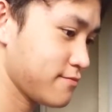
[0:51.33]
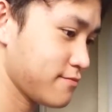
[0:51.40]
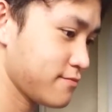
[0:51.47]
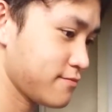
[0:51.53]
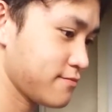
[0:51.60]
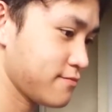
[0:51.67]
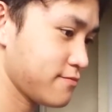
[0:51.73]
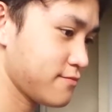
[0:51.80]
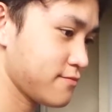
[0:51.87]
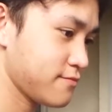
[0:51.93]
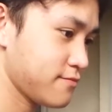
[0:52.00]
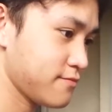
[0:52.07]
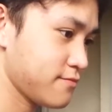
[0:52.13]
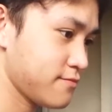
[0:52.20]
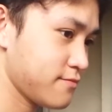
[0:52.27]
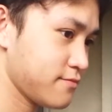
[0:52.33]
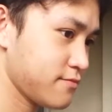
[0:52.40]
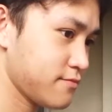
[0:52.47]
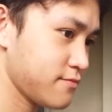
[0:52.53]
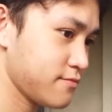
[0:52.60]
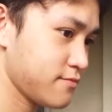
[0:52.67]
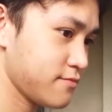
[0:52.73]

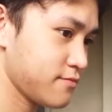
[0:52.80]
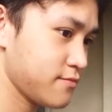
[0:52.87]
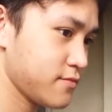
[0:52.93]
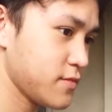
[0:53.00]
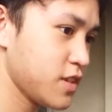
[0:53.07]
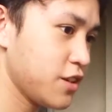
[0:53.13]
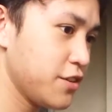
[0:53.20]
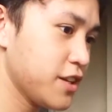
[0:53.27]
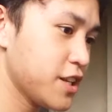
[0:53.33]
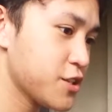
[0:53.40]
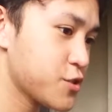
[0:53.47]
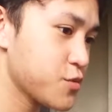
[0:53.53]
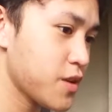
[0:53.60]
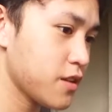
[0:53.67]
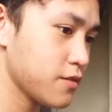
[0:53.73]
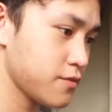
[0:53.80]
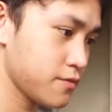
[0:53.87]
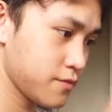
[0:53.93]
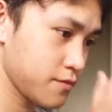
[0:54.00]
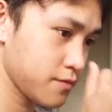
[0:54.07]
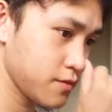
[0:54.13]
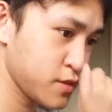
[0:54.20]
Right at
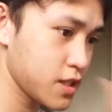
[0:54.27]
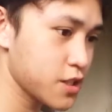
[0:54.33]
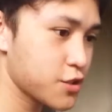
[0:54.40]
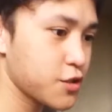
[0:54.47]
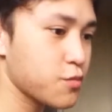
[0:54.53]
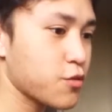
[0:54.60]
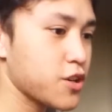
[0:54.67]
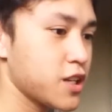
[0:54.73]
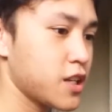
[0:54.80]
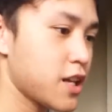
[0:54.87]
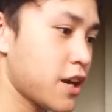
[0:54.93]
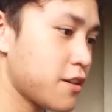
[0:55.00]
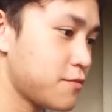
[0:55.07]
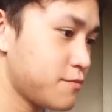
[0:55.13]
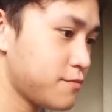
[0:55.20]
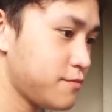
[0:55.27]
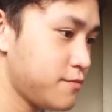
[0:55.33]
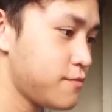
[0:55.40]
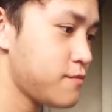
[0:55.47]
12. That's Good Morning there.